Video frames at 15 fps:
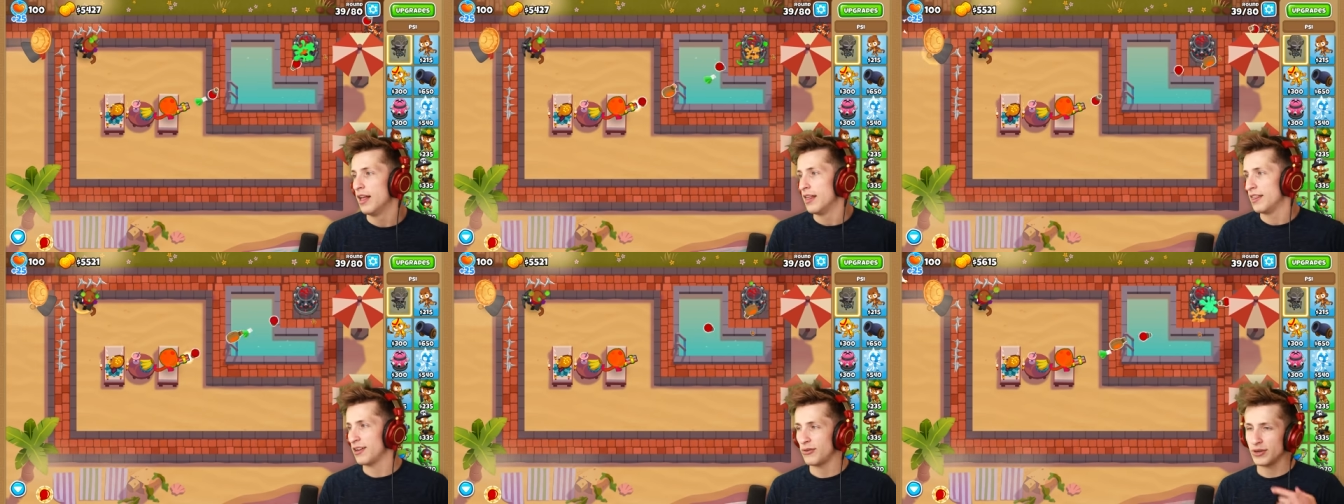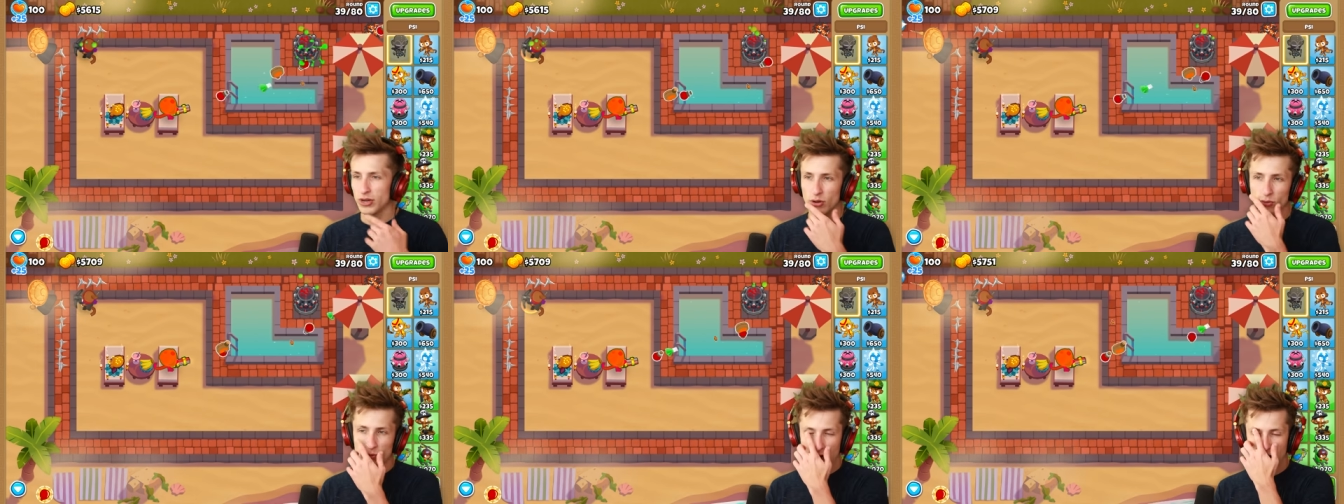There we
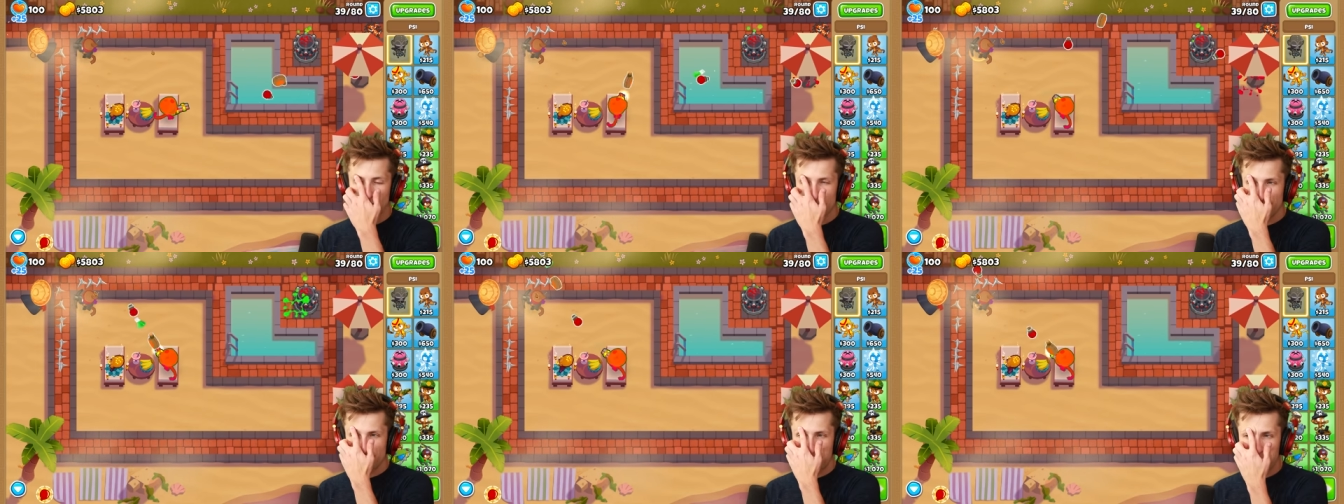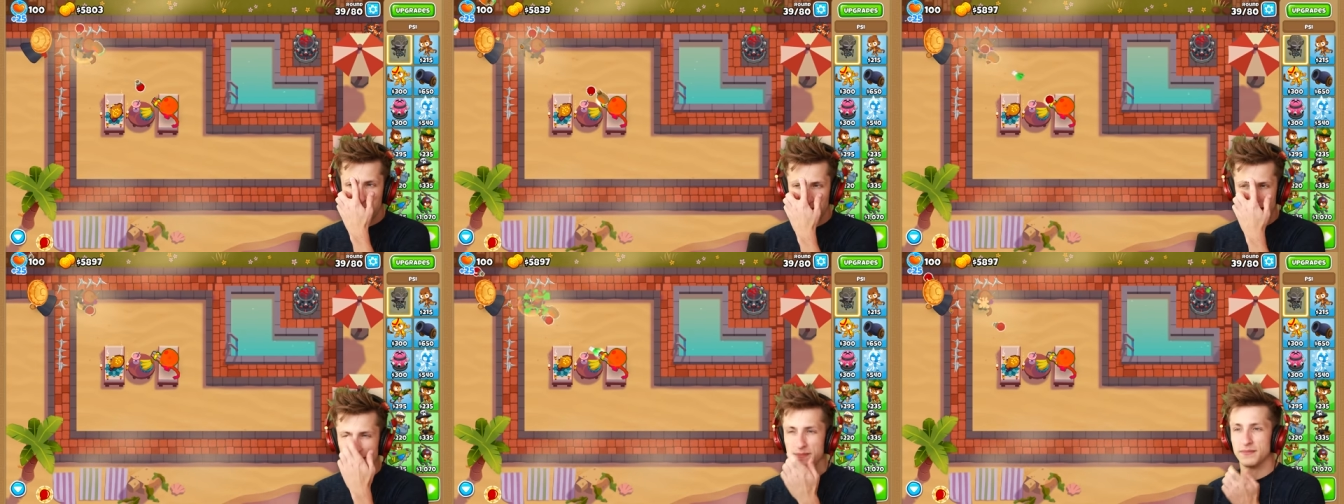go, round
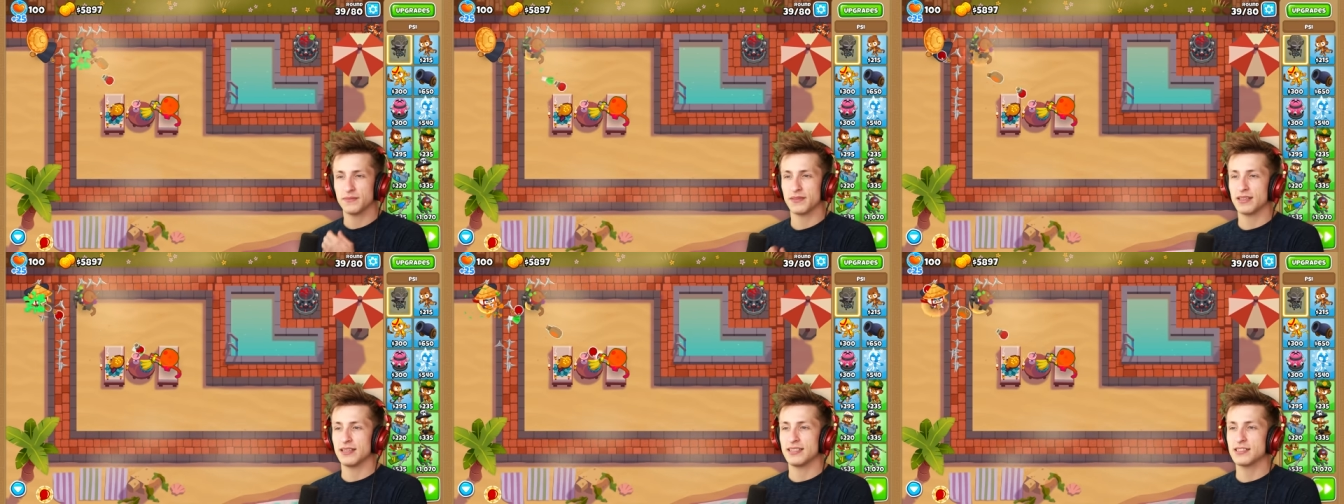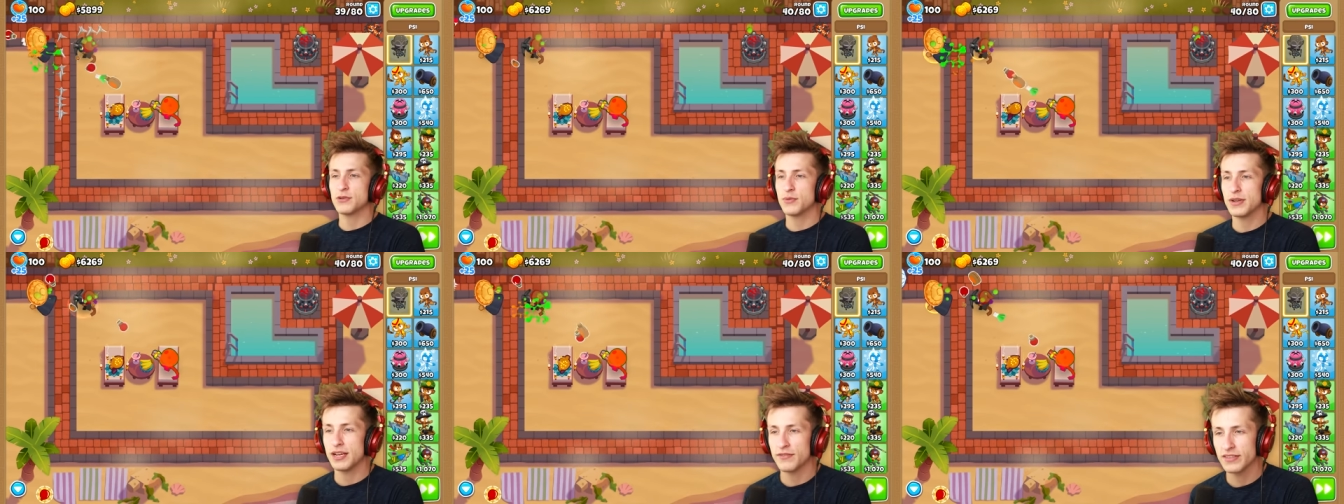40.
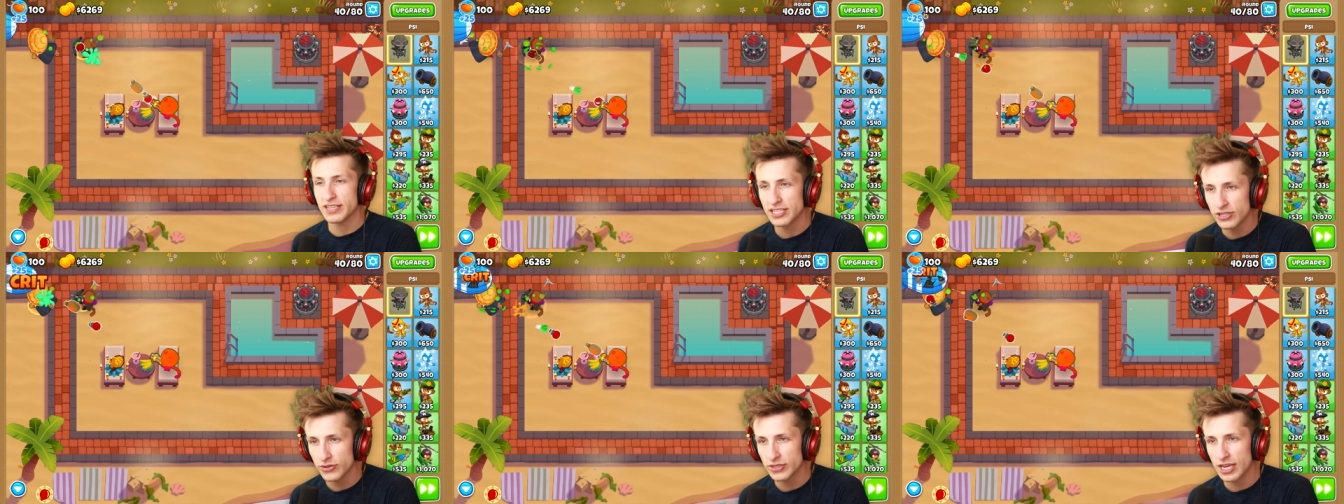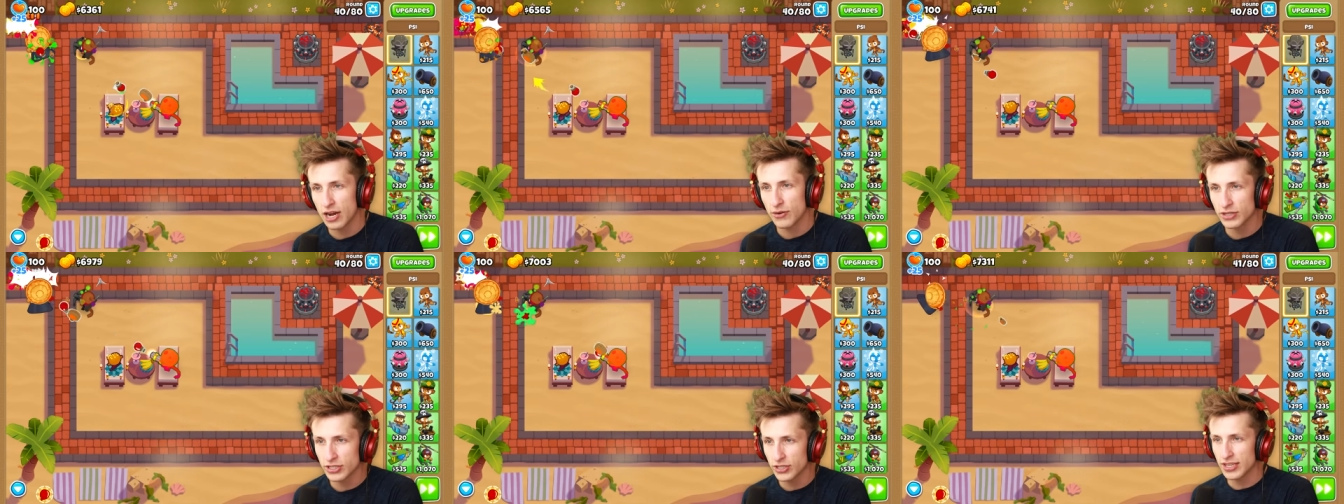So we have these two
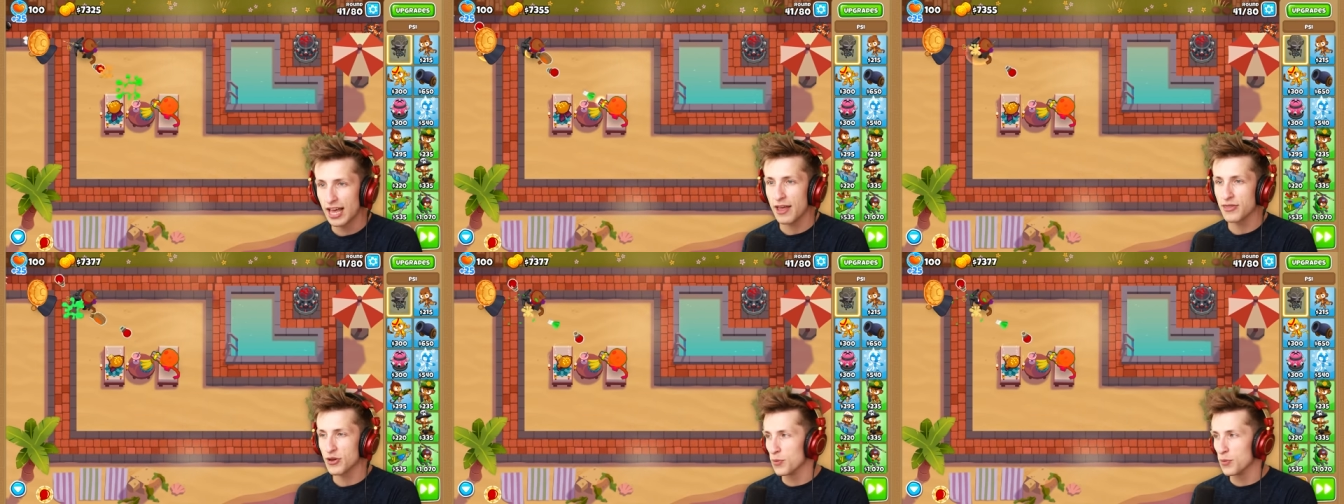towers. Look at that.